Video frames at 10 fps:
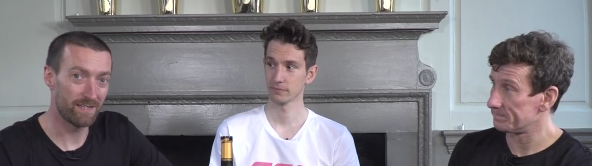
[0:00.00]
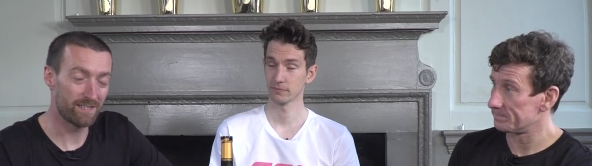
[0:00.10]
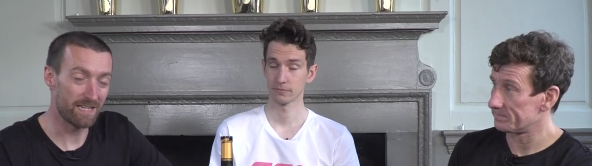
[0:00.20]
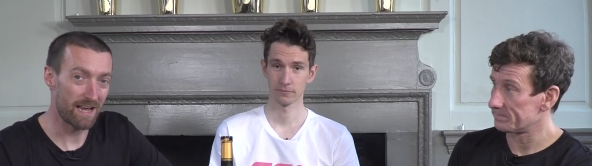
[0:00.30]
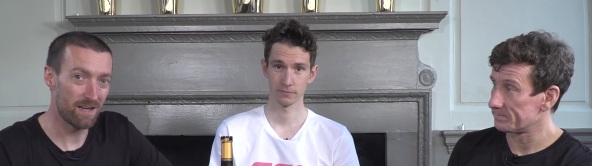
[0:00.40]
Speaker 1: is
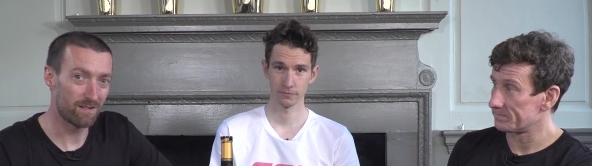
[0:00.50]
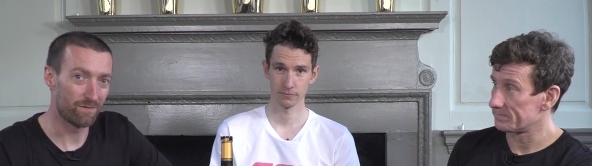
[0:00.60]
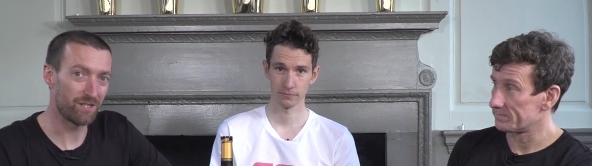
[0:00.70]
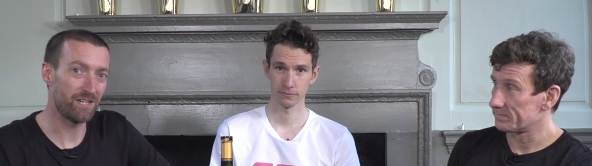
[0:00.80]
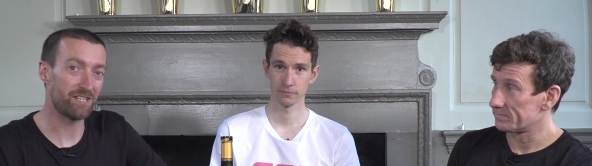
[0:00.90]
the end
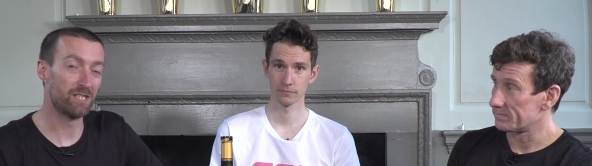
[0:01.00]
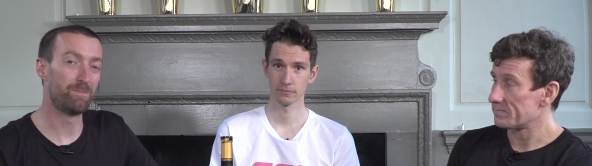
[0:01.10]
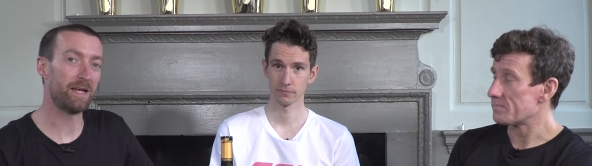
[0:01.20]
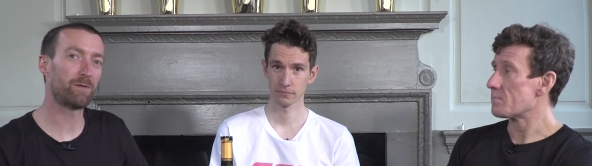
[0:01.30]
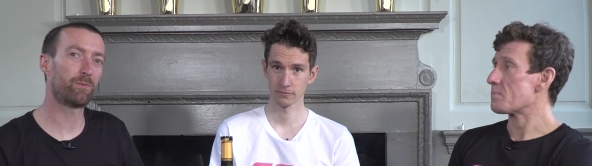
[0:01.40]
of GCN's
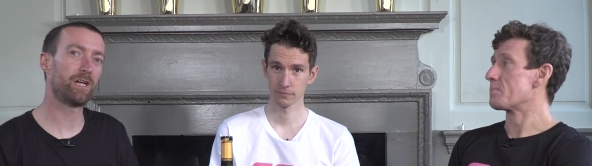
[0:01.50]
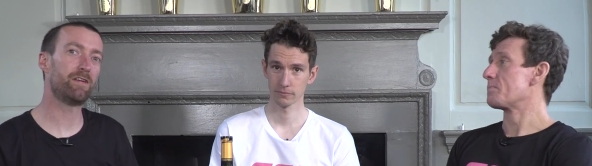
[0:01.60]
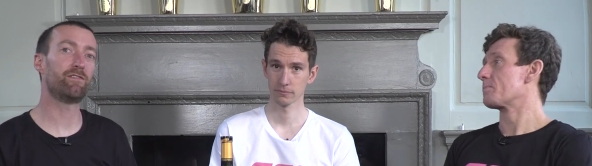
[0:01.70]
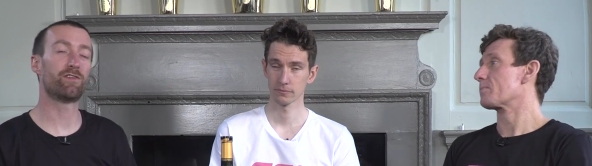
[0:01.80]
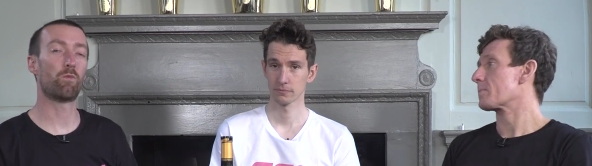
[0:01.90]
big
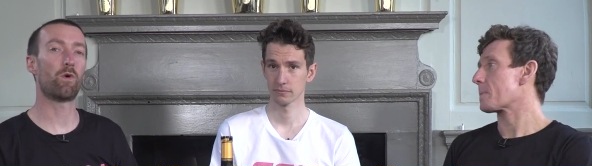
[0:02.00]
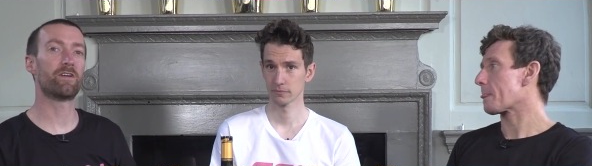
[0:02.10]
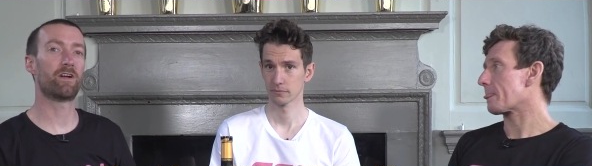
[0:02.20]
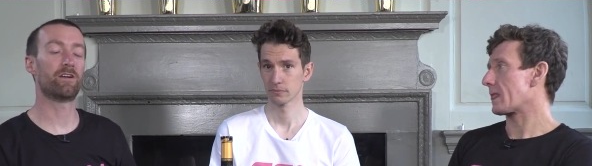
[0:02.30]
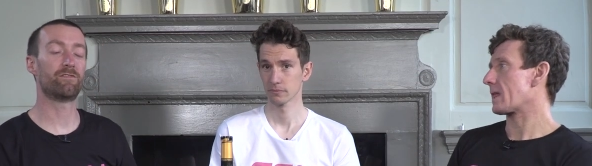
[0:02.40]
preview for the
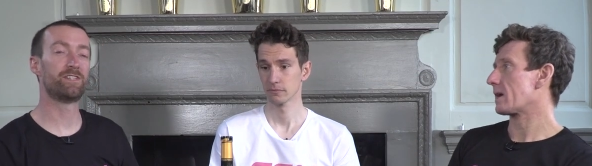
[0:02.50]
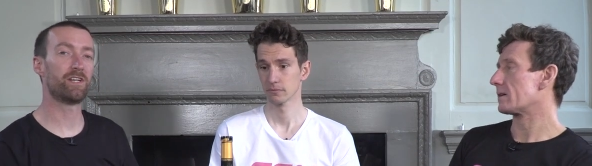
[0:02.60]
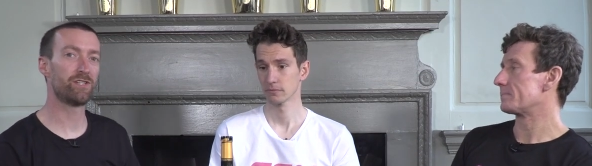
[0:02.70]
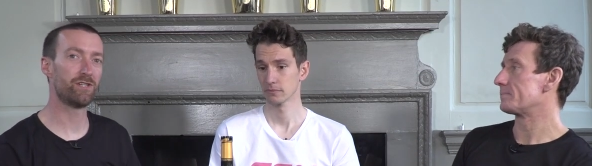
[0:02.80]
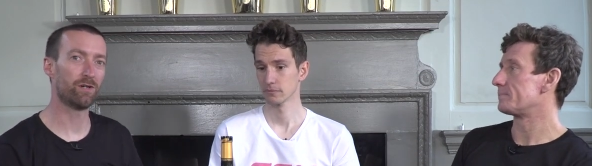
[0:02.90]
100th
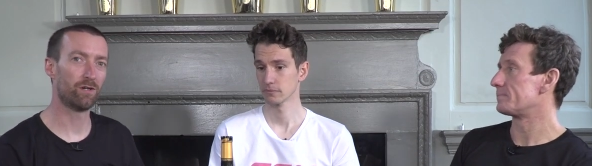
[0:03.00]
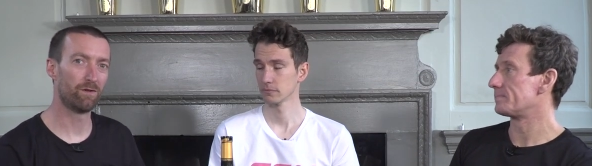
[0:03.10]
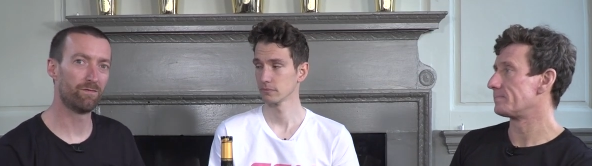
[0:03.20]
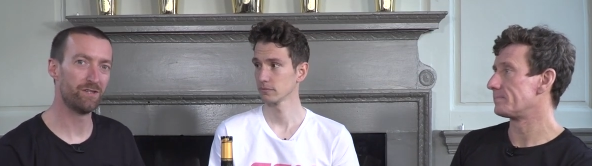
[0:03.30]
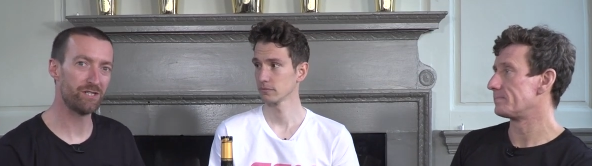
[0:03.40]
edition
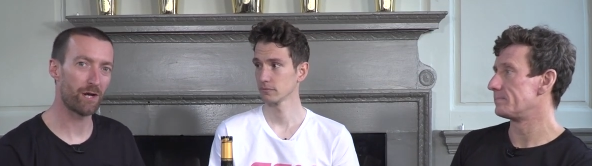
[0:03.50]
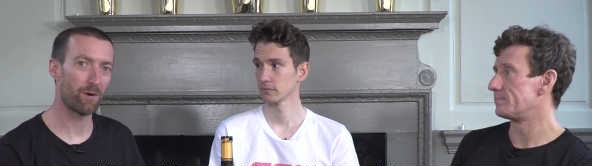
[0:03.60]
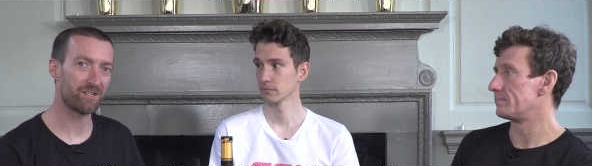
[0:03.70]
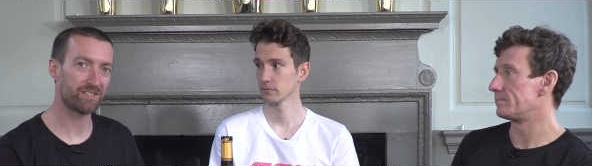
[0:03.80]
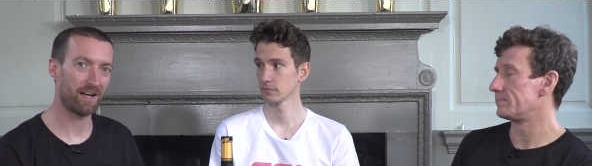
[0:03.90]
of the
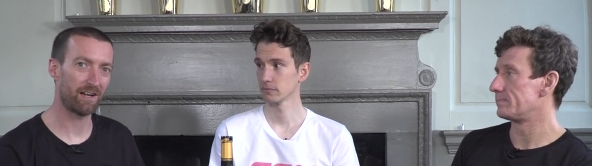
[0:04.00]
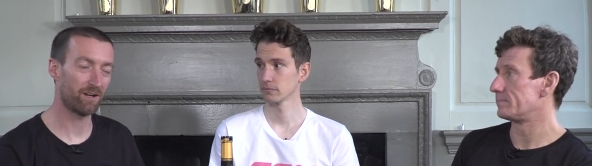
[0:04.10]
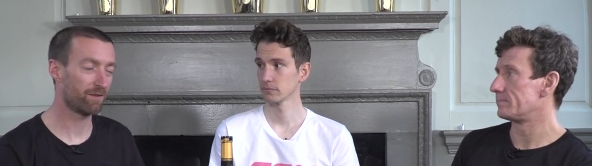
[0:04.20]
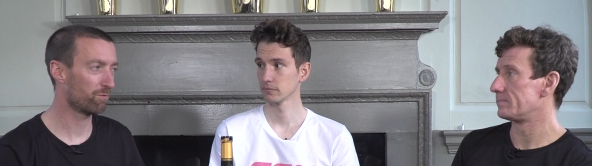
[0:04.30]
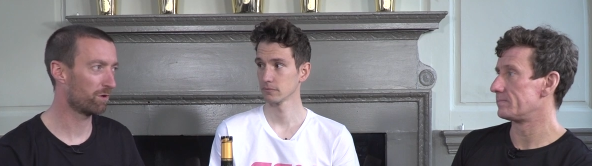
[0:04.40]
Giro d'Italia. And
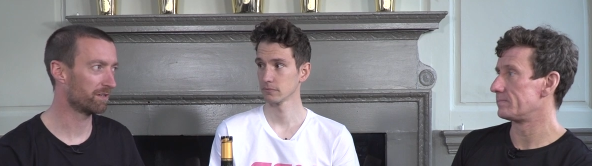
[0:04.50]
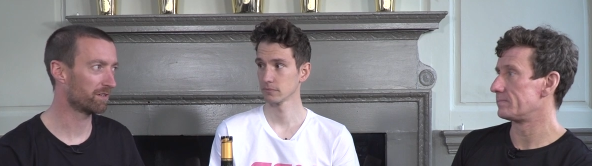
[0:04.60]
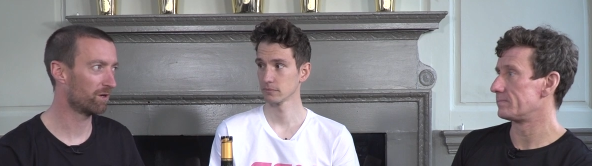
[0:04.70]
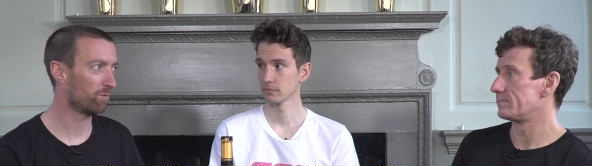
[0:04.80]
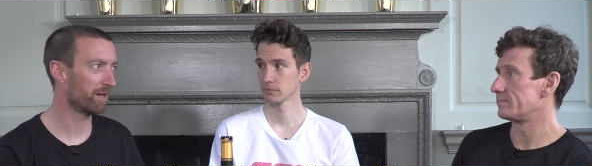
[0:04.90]
I for one
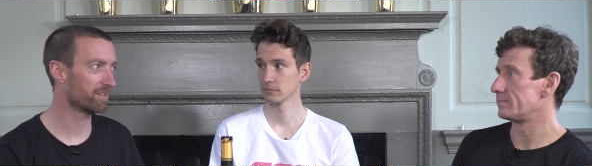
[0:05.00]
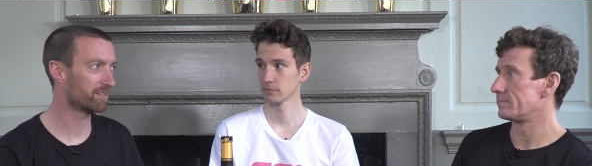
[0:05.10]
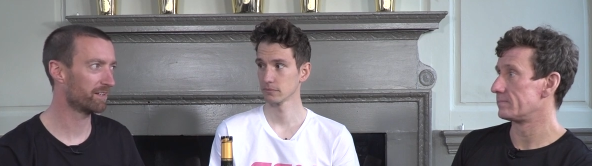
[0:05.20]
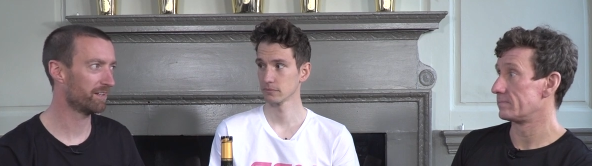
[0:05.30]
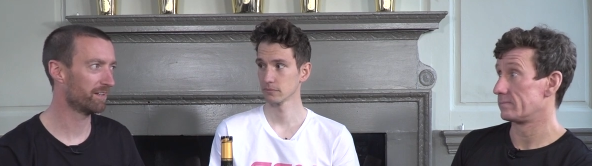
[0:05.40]
can't wait to
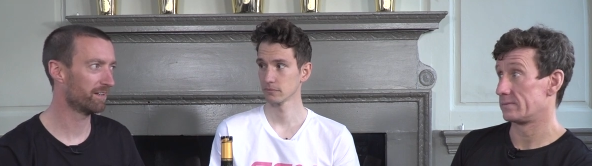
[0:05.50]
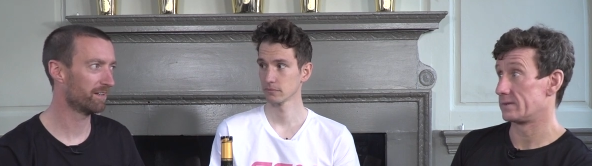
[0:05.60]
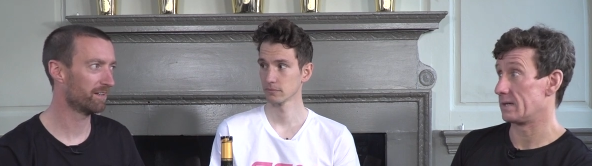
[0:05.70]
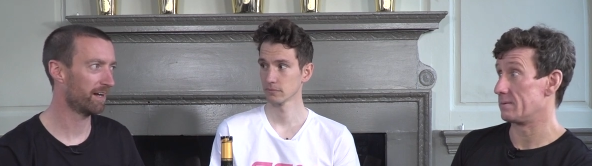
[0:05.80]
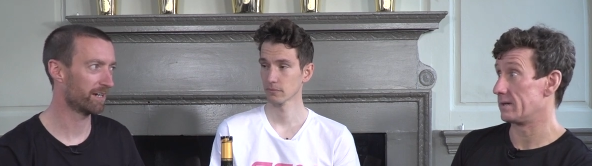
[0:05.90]
see
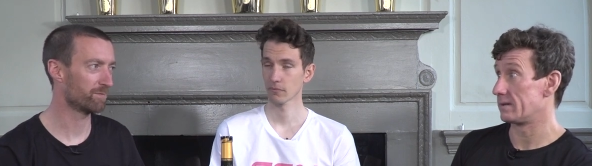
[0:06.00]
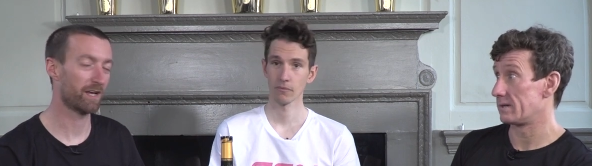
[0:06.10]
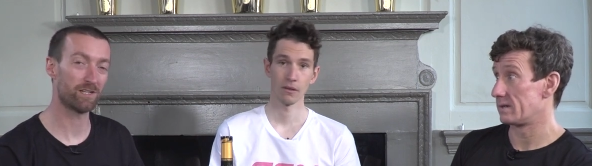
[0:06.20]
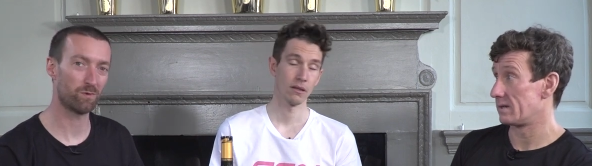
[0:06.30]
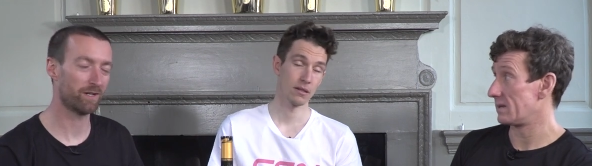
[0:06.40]
Same Adam
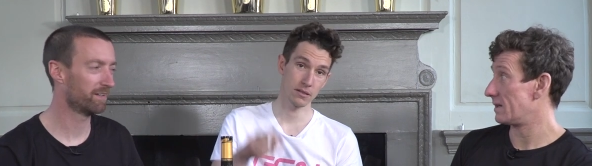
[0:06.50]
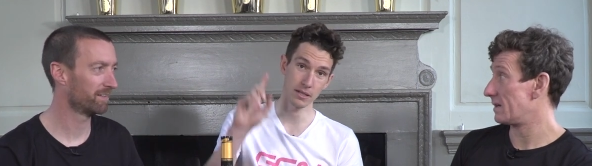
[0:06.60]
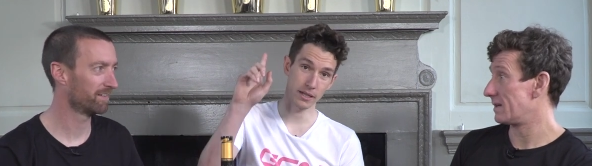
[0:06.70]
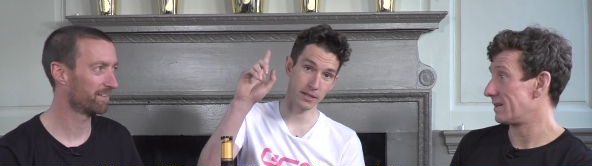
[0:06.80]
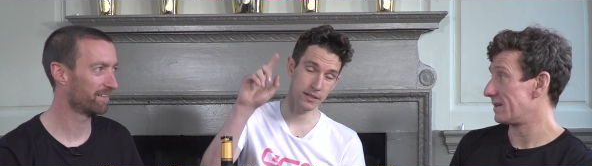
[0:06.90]
Yates win.
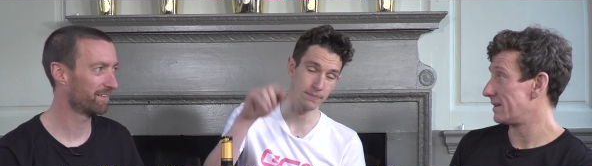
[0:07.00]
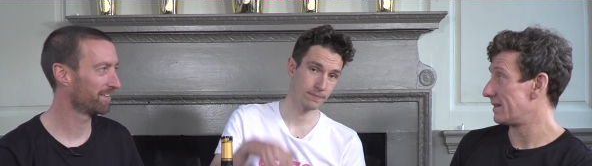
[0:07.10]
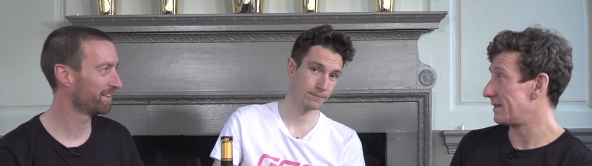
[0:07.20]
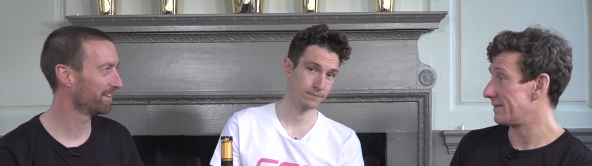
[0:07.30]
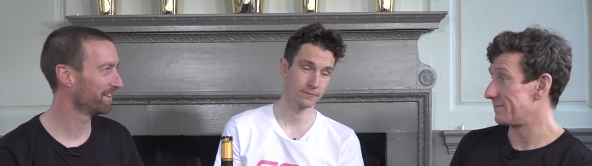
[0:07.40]
Seconded.
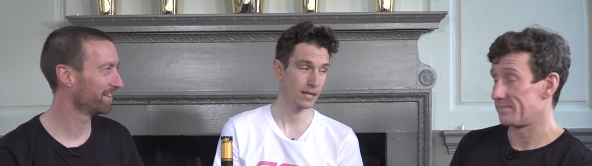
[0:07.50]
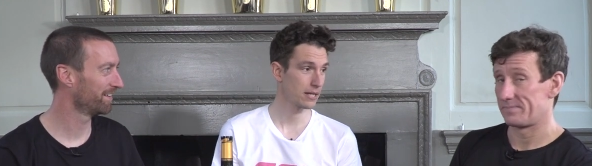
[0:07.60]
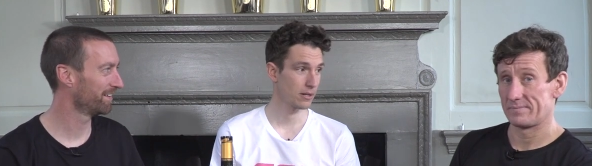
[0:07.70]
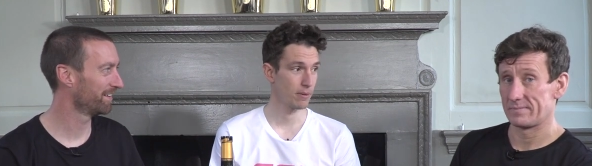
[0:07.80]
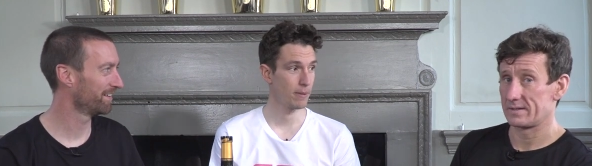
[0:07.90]

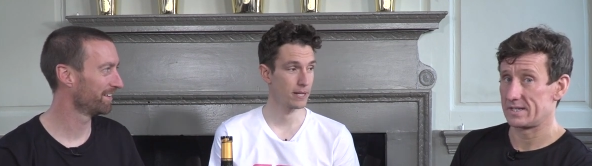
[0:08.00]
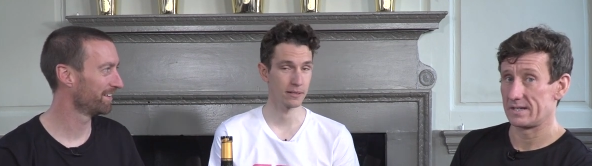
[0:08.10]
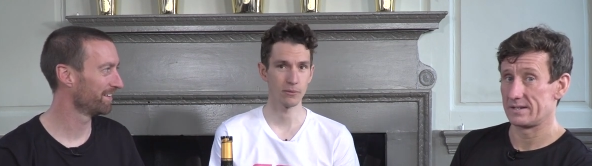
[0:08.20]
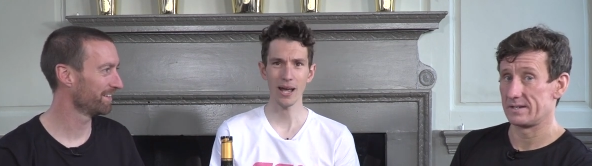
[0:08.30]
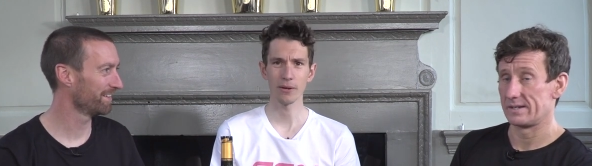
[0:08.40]
That's going to be
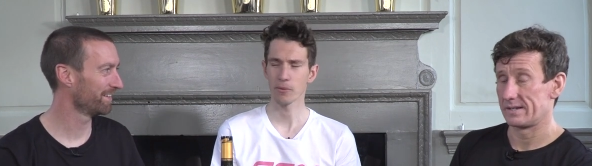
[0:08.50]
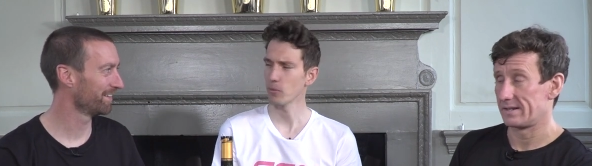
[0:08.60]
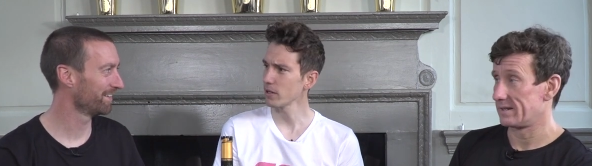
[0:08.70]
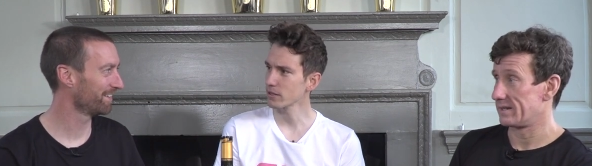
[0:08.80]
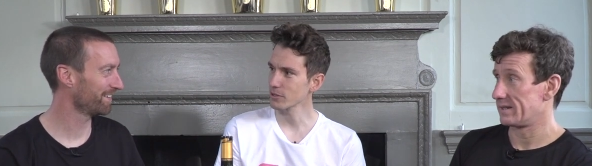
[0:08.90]
amazing. Wow,
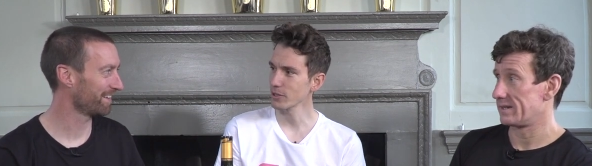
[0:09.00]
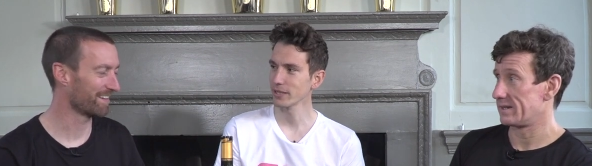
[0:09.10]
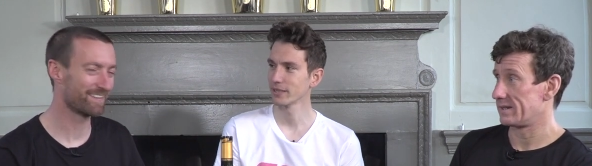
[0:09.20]
what? Sorry? Yeah,